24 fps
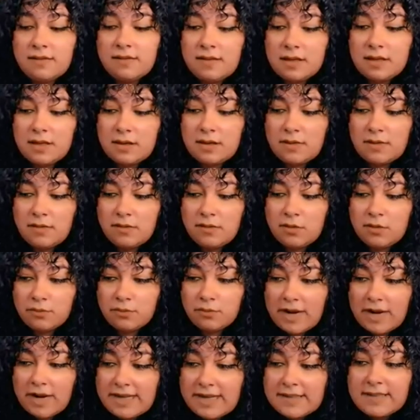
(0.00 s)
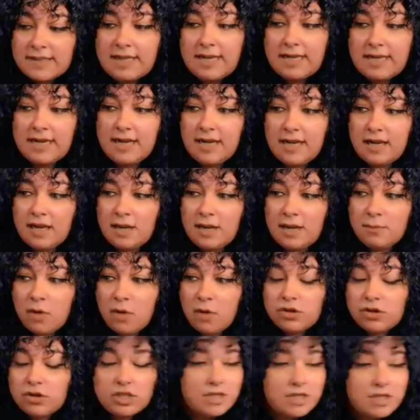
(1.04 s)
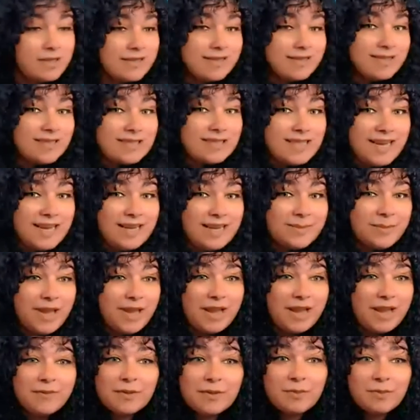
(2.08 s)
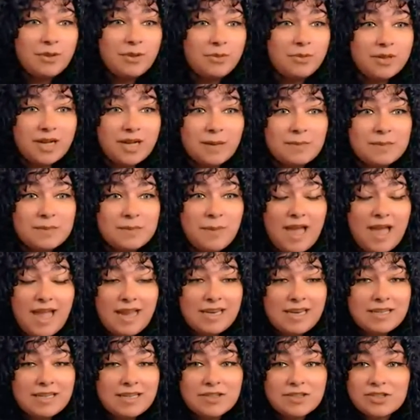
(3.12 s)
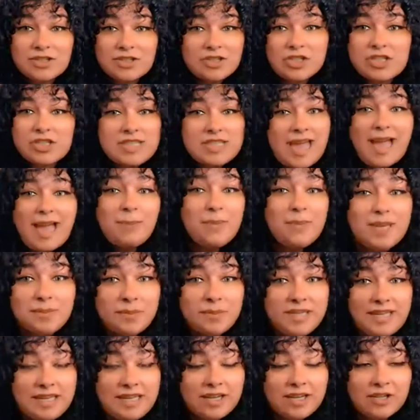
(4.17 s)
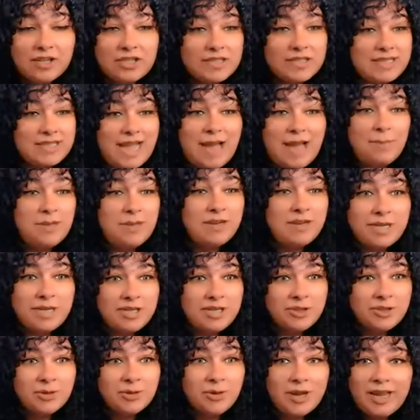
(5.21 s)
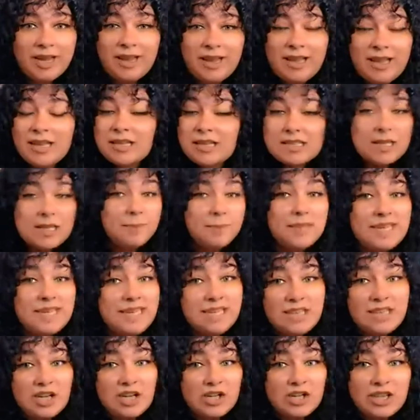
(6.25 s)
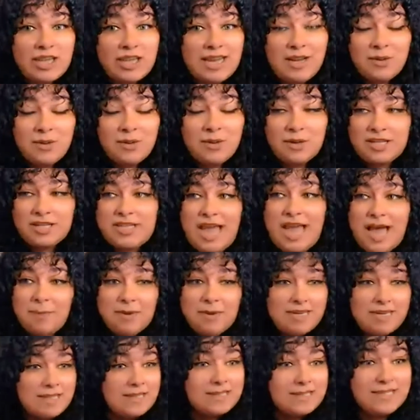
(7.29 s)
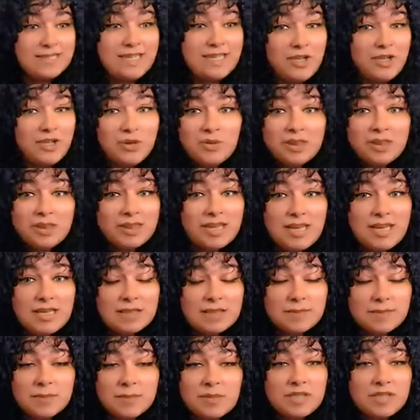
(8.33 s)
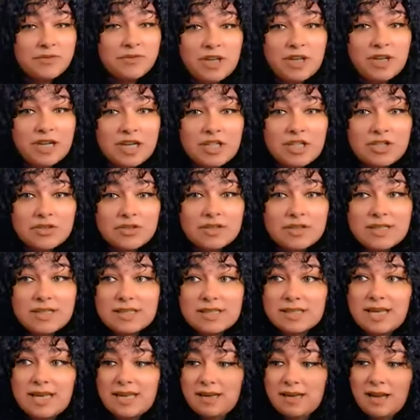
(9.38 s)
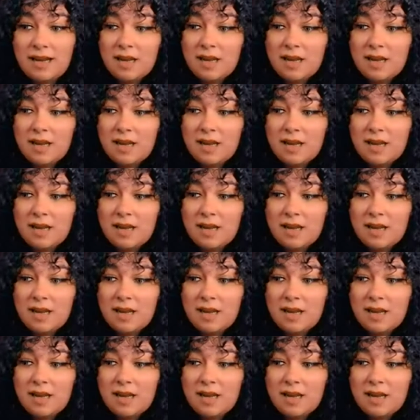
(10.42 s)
the, the resonating emotion is the same. Everyone who comes by and is just happy to be here, just happy to enjoy something in their language, happy to see new things from different countries that